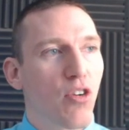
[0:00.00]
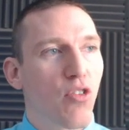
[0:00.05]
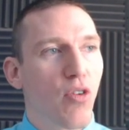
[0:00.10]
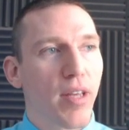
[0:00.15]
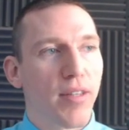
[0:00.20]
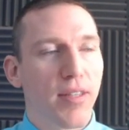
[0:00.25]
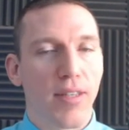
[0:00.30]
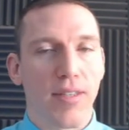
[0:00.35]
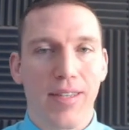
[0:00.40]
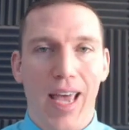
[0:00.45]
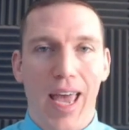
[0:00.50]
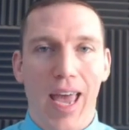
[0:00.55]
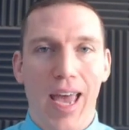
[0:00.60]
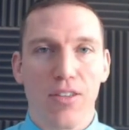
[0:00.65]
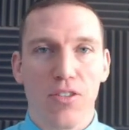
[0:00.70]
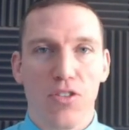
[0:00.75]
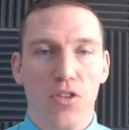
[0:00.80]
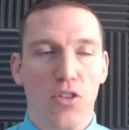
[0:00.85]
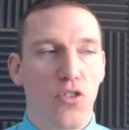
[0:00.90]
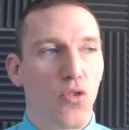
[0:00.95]
addresses
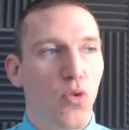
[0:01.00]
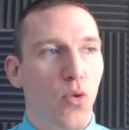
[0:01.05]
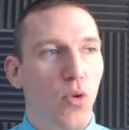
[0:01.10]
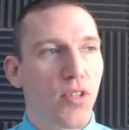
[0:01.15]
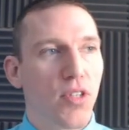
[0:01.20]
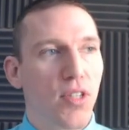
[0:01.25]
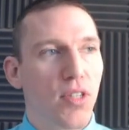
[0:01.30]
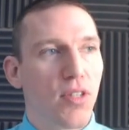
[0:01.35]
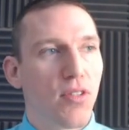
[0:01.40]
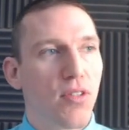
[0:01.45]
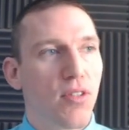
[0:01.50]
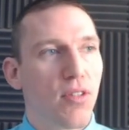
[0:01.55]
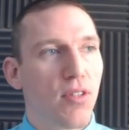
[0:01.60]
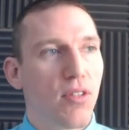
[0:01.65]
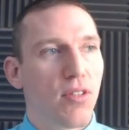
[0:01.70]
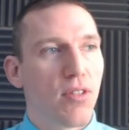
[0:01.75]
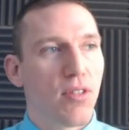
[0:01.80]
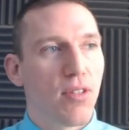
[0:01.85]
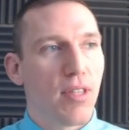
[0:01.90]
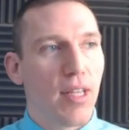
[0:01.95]
as the sources.
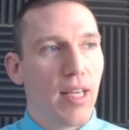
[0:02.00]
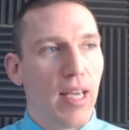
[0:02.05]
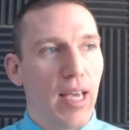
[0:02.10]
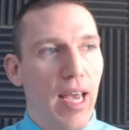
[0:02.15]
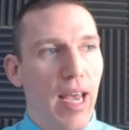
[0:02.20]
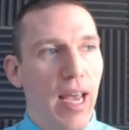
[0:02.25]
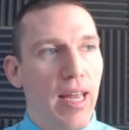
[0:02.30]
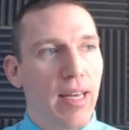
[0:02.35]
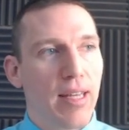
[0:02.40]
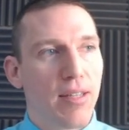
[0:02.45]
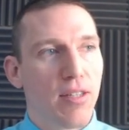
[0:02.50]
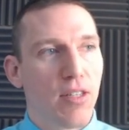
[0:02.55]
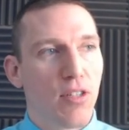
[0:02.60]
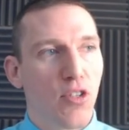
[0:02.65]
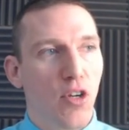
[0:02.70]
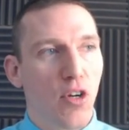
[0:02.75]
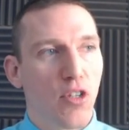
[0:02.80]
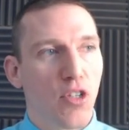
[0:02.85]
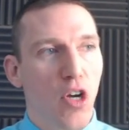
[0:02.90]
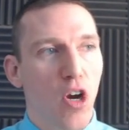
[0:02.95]
And this is
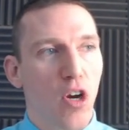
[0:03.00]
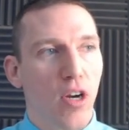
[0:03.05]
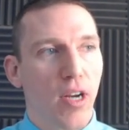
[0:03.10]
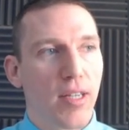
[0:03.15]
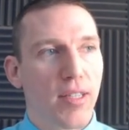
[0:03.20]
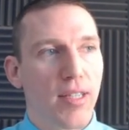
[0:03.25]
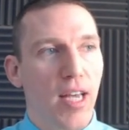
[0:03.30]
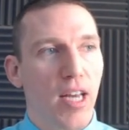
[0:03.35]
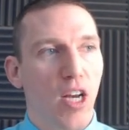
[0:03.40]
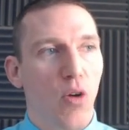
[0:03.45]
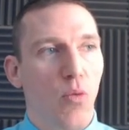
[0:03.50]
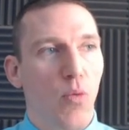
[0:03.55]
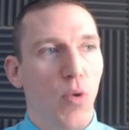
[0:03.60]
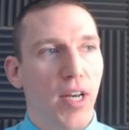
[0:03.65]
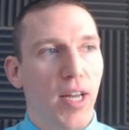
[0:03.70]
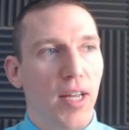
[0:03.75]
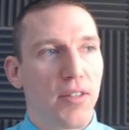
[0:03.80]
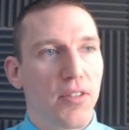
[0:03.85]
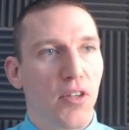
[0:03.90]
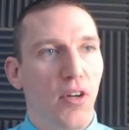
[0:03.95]
our target,
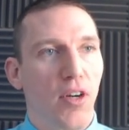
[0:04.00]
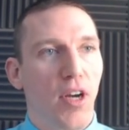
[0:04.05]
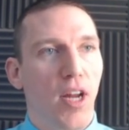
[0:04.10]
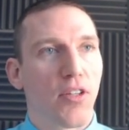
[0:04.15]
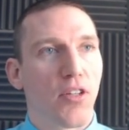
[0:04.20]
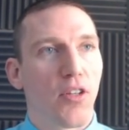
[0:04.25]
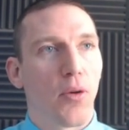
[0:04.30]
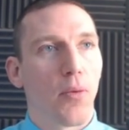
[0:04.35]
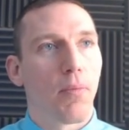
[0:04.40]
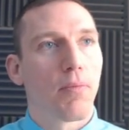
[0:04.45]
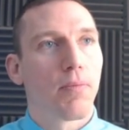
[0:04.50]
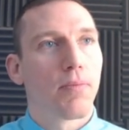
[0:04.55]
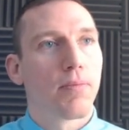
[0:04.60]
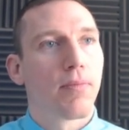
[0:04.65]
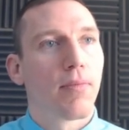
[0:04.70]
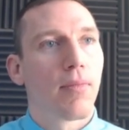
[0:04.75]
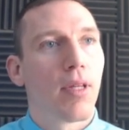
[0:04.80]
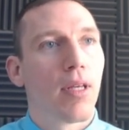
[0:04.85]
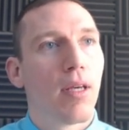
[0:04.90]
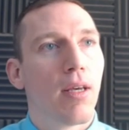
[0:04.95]
10.1.0.2.
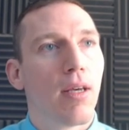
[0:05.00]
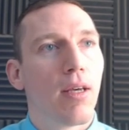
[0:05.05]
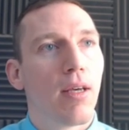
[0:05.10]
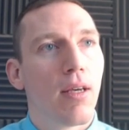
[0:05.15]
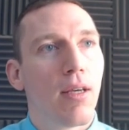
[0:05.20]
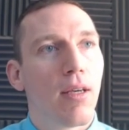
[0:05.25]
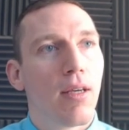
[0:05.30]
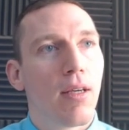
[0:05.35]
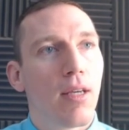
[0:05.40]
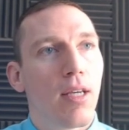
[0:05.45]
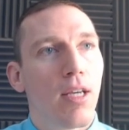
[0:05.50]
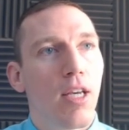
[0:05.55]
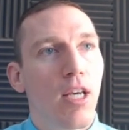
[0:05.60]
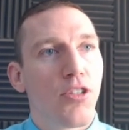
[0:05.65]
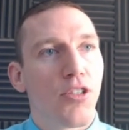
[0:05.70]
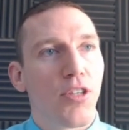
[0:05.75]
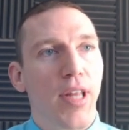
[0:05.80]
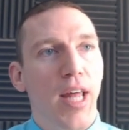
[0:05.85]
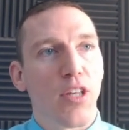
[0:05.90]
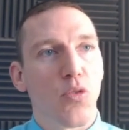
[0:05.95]

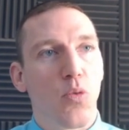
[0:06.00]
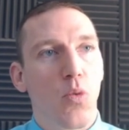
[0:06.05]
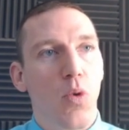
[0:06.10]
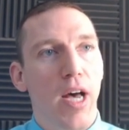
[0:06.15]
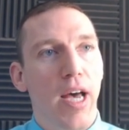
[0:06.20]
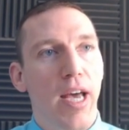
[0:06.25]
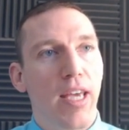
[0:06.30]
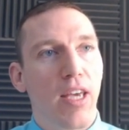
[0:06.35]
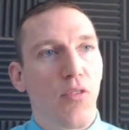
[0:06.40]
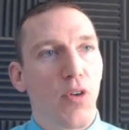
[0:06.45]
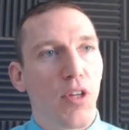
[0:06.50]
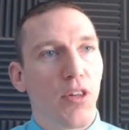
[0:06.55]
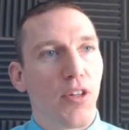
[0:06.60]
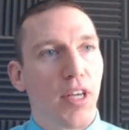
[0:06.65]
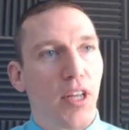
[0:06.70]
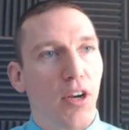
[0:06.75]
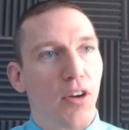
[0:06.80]
So that's why if we look at